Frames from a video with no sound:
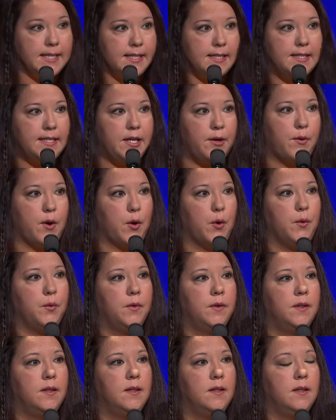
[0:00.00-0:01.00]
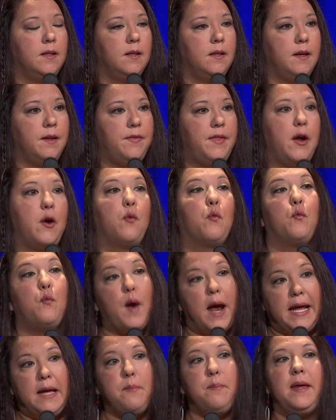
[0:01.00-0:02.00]
zero. They're
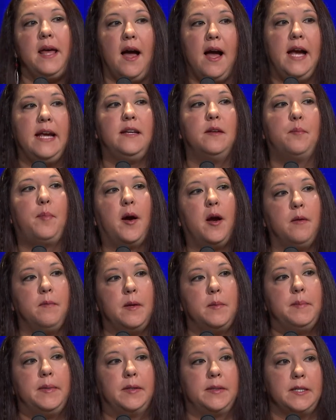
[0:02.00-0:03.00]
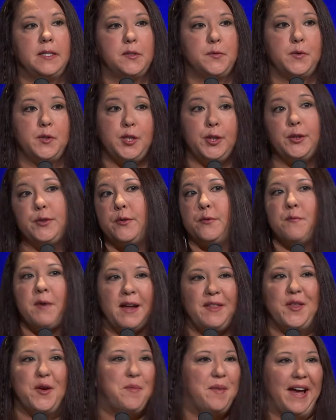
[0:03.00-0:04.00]
right behind apartment buildings where children
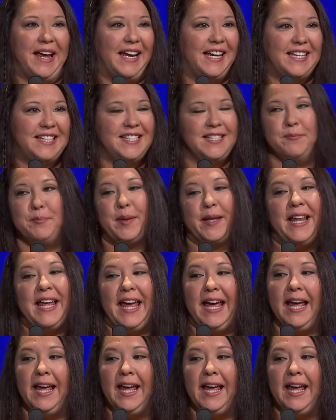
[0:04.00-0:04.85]
ride their bikes and play.